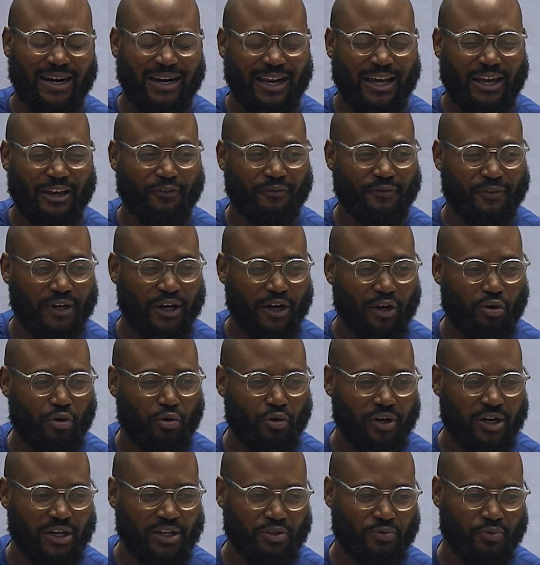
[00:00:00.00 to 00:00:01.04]
life in
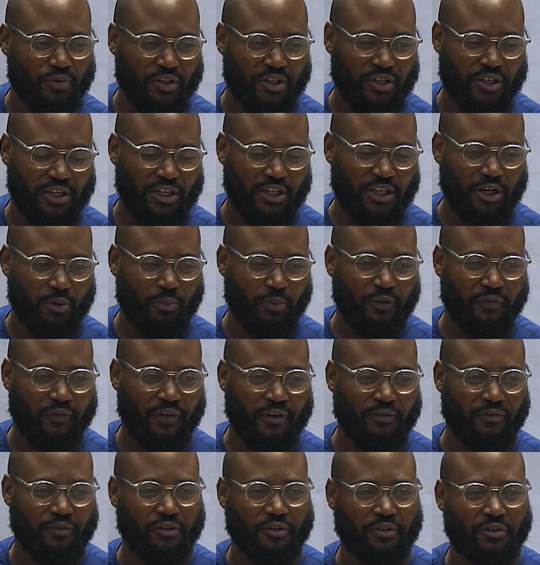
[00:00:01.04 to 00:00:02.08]
accordance with the kingdom of
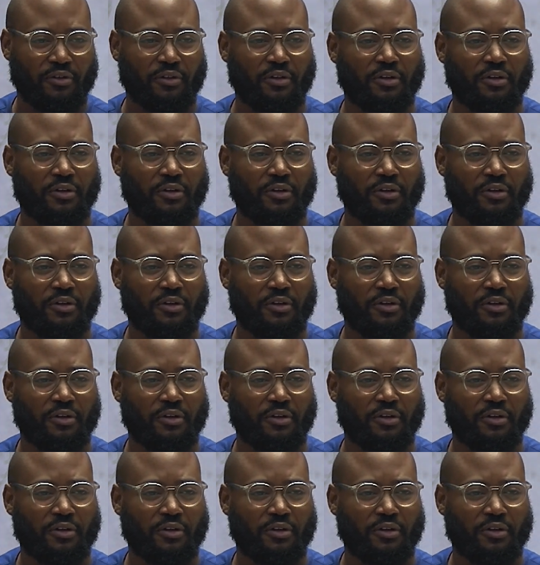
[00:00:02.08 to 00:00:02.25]
heaven.